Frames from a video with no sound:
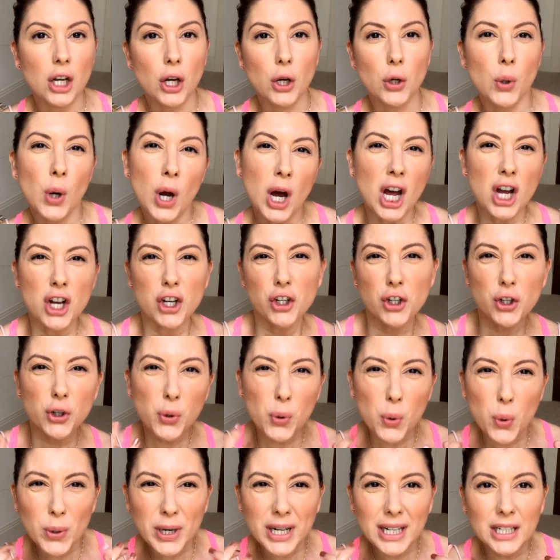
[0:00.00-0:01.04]
no
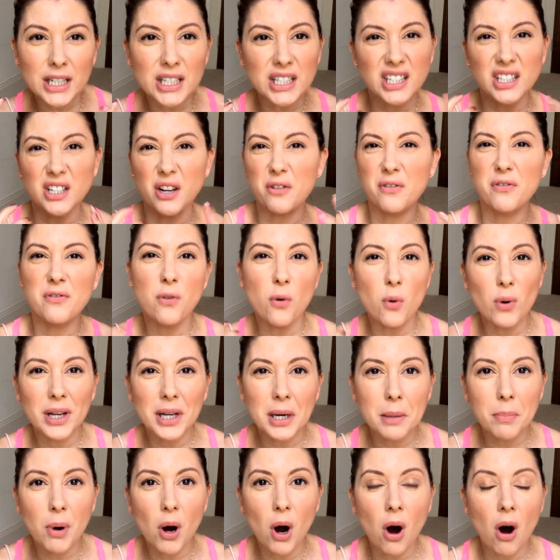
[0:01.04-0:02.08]
chalkiness, no
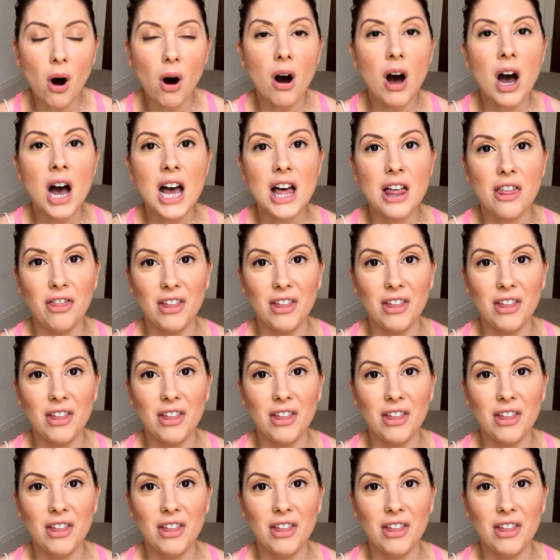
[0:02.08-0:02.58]
falling apart.